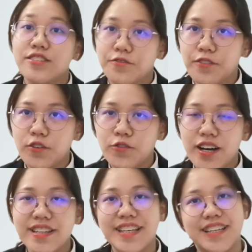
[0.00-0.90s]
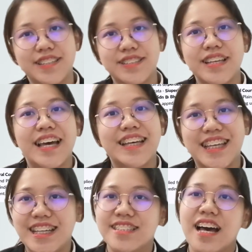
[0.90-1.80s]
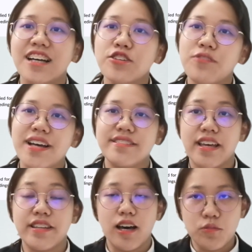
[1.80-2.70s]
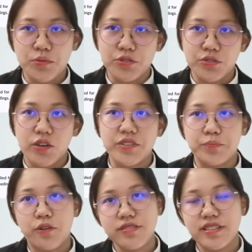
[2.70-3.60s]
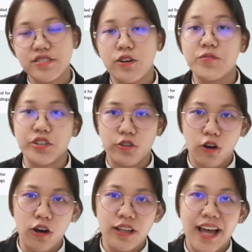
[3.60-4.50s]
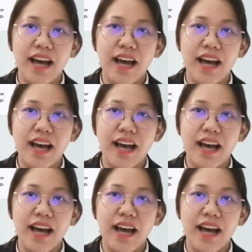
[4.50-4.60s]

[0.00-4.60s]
The fourth one is otherwise an abuse of the process of the court